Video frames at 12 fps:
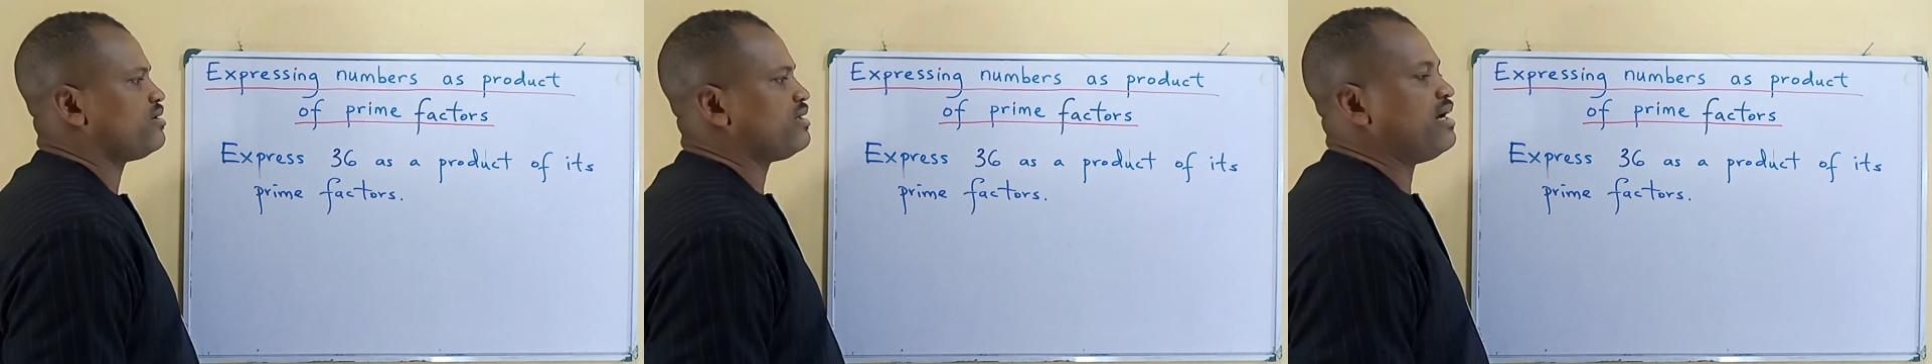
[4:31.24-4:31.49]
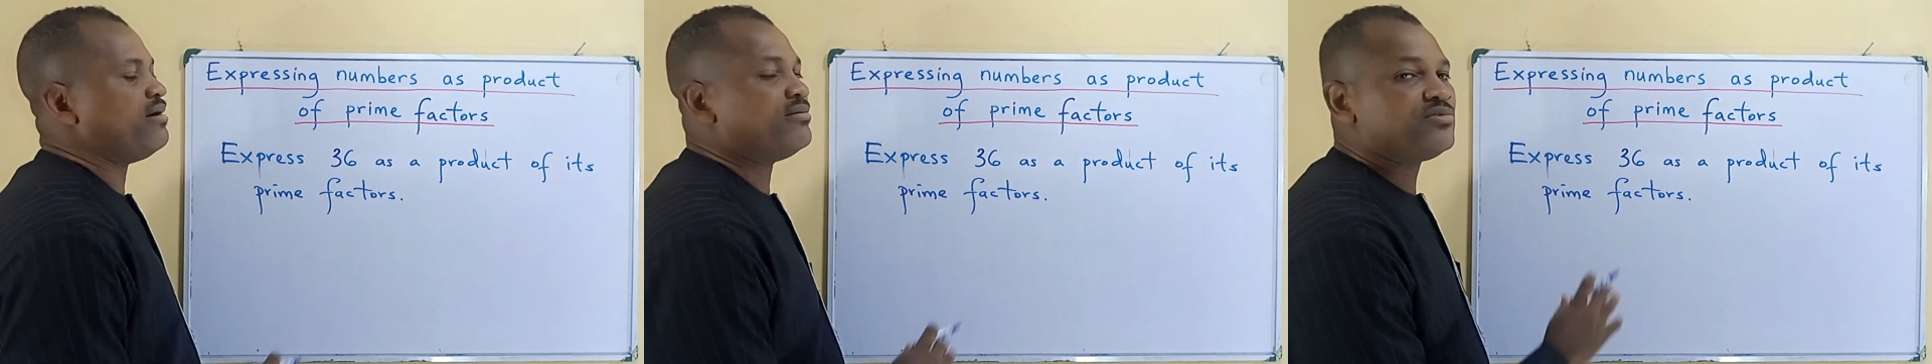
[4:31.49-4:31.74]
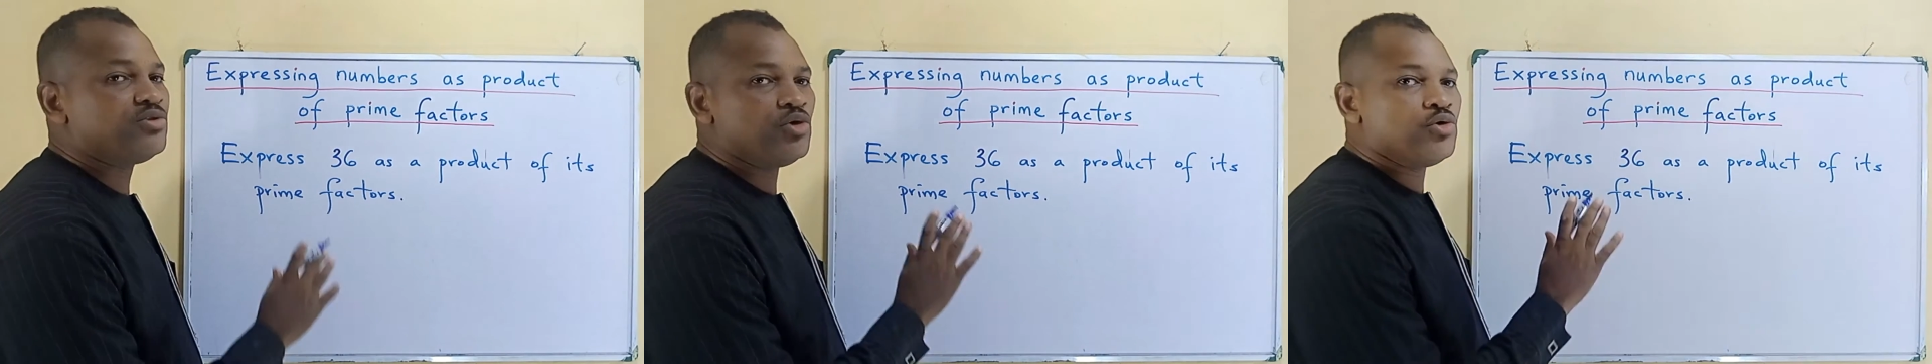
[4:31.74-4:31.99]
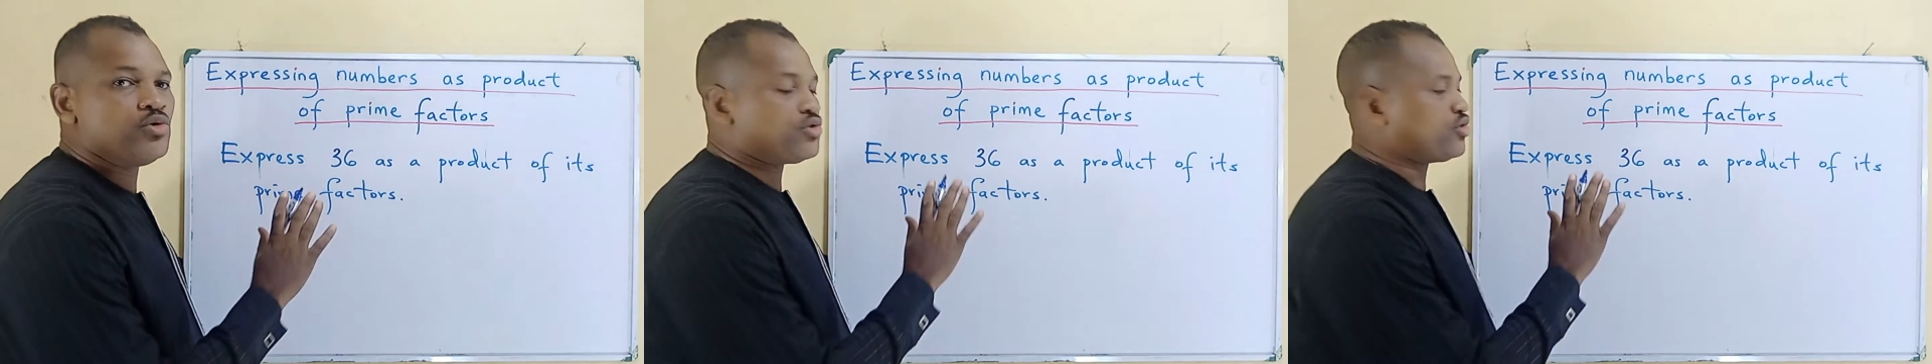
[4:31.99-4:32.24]
Now,
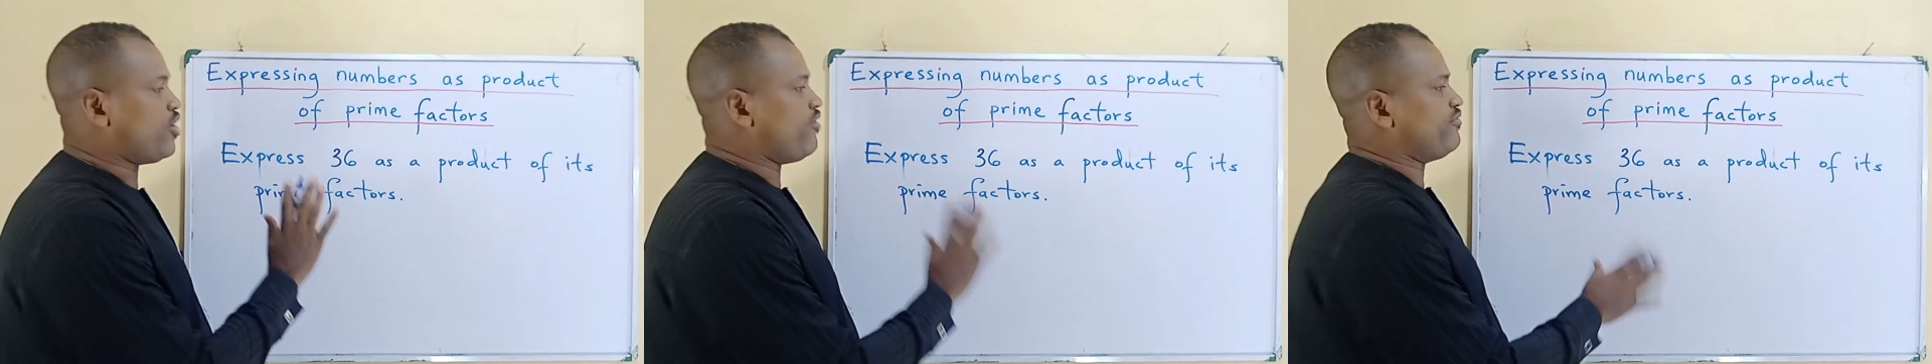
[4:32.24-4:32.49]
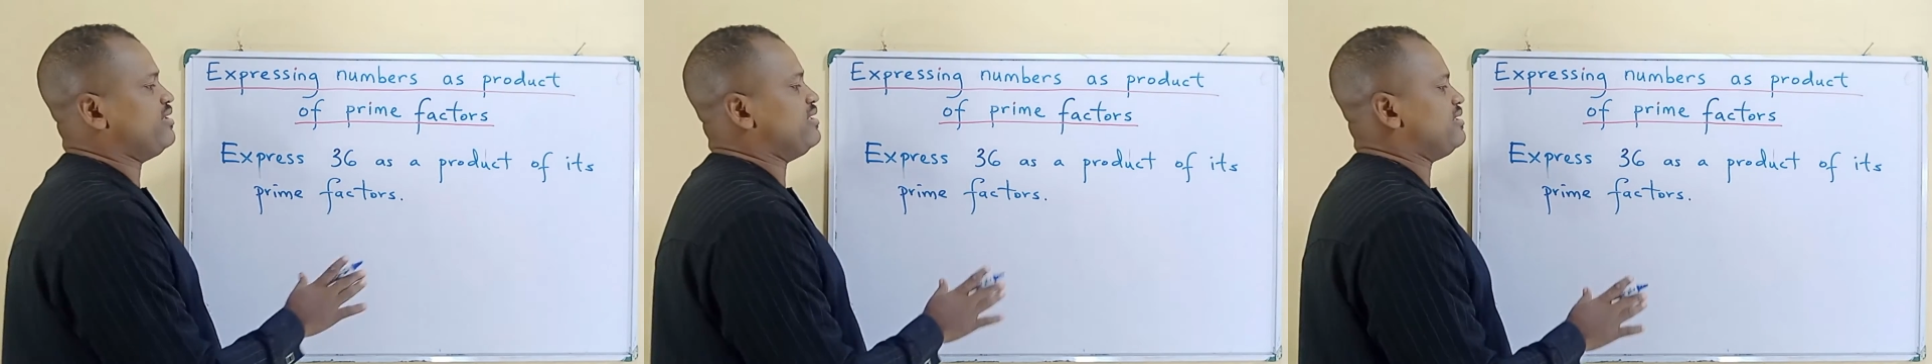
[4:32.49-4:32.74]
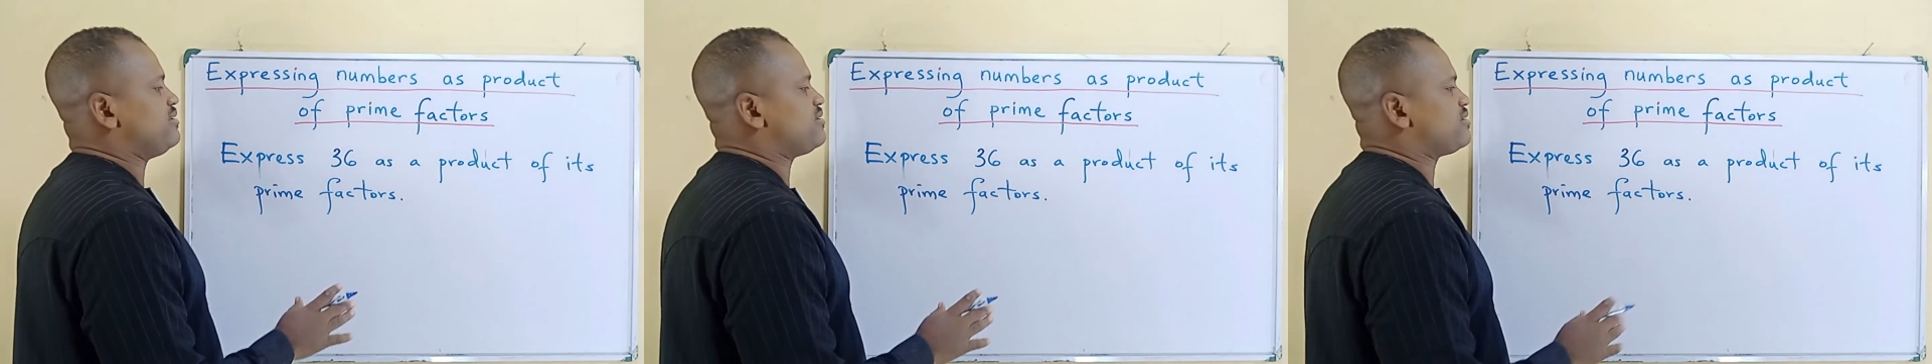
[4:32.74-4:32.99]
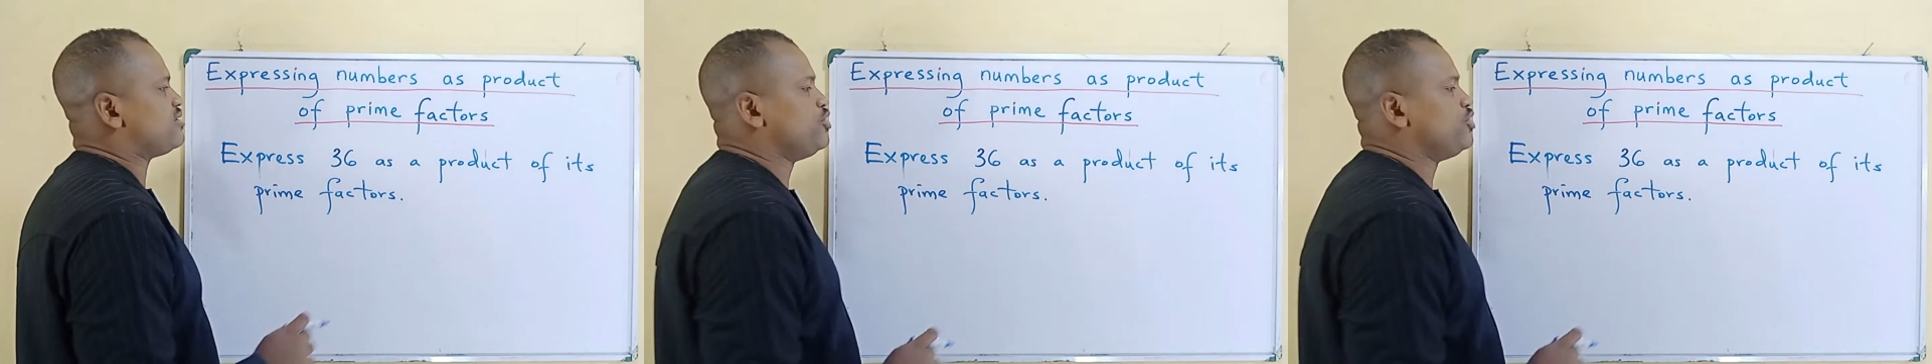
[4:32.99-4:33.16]
to solve this